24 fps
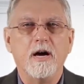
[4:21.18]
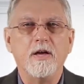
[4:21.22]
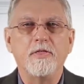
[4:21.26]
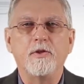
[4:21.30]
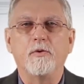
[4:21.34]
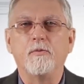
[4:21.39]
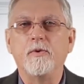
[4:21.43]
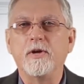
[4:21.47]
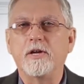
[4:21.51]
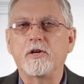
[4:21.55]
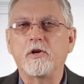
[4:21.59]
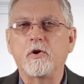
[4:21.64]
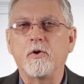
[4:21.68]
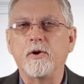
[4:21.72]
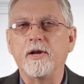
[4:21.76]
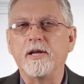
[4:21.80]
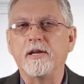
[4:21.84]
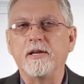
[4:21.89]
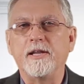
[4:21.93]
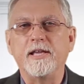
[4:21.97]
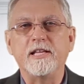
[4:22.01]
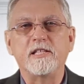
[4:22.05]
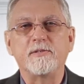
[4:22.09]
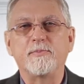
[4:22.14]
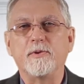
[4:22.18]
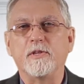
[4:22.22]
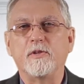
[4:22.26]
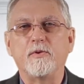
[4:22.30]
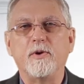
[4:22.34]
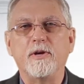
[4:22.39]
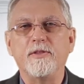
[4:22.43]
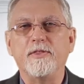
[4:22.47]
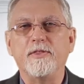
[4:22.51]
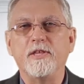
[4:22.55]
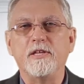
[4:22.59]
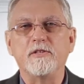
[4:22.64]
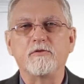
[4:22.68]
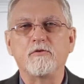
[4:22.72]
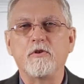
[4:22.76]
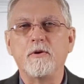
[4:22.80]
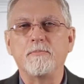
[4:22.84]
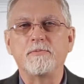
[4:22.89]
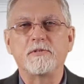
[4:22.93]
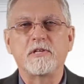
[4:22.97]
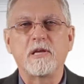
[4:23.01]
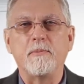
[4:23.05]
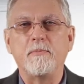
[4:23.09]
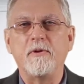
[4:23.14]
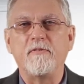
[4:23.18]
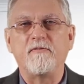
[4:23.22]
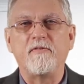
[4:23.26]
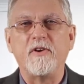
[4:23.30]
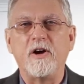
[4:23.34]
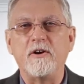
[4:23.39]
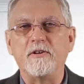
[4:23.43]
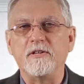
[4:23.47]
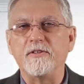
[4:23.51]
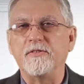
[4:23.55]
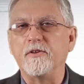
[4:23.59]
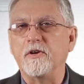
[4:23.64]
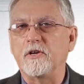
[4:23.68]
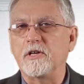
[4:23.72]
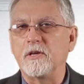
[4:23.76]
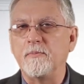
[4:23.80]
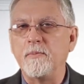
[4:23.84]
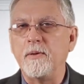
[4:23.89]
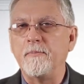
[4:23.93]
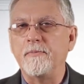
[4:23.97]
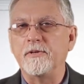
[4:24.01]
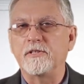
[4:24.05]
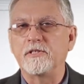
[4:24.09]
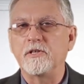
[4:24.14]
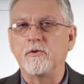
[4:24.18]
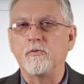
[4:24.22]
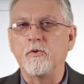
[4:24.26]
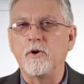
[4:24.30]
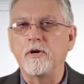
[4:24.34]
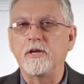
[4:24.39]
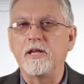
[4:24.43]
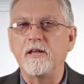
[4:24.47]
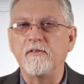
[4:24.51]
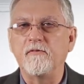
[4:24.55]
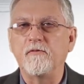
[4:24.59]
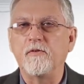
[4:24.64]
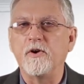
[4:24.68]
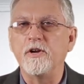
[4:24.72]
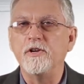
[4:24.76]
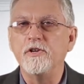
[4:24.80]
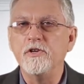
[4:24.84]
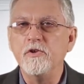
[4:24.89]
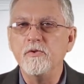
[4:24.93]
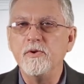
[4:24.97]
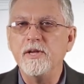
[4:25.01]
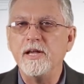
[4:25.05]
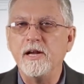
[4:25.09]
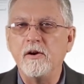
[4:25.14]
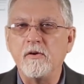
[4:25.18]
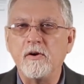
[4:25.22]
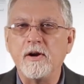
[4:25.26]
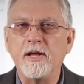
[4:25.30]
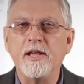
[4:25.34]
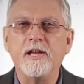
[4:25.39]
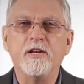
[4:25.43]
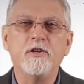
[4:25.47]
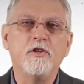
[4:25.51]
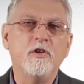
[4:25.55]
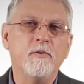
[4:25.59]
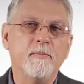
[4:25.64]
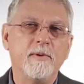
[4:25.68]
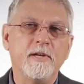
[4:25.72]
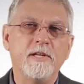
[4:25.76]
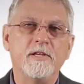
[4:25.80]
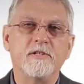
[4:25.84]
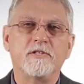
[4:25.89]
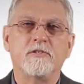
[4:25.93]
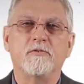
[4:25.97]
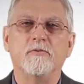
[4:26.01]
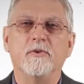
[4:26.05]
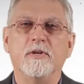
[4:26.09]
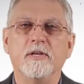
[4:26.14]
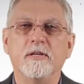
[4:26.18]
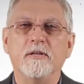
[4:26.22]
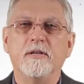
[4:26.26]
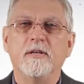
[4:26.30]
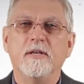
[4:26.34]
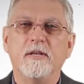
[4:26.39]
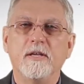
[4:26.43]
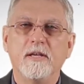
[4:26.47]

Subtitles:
Other recurring links between these groups can be found in their commitment to working for a new era in human history